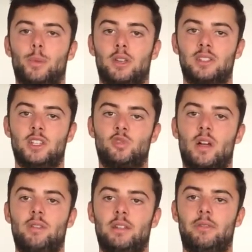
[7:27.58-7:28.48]
Because he's
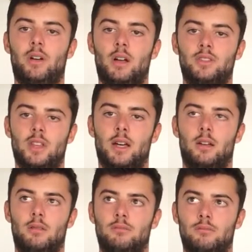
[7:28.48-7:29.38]
travelling faster,
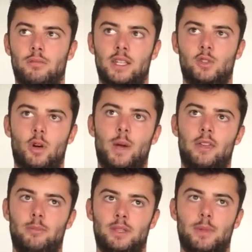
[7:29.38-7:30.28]
he's got
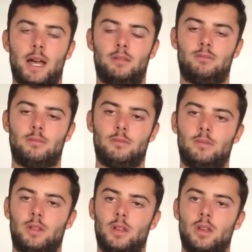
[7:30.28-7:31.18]
away from his man,
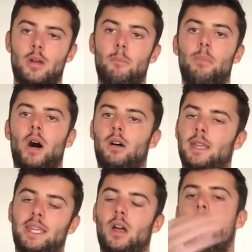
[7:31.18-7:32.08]
but
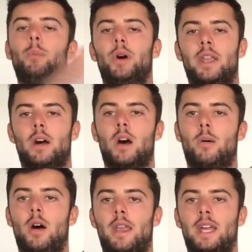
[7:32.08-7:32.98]
he can't put
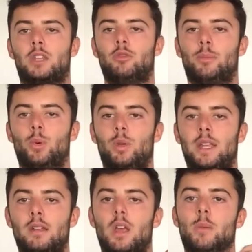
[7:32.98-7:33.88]
an accurate ball
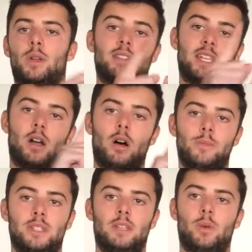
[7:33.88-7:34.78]
in because he can't
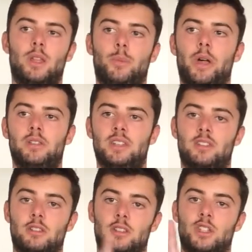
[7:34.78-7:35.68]
perceive where the person is
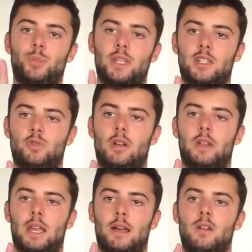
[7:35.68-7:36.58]
because of the speed he's
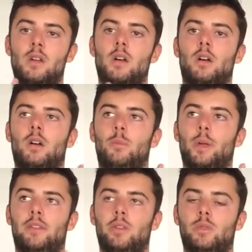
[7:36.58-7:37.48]
travelling at.
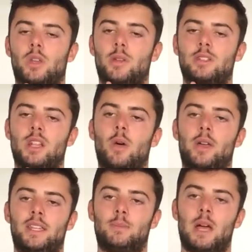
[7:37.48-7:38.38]
But if he was going
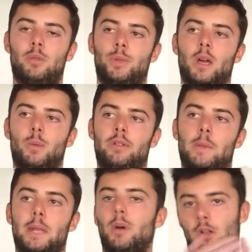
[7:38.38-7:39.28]
slower, his man would be up with him
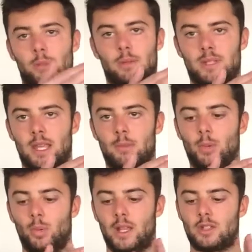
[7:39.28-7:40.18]
and he might not be able to get
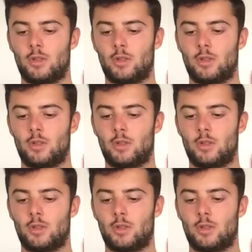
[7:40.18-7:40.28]
the ball in.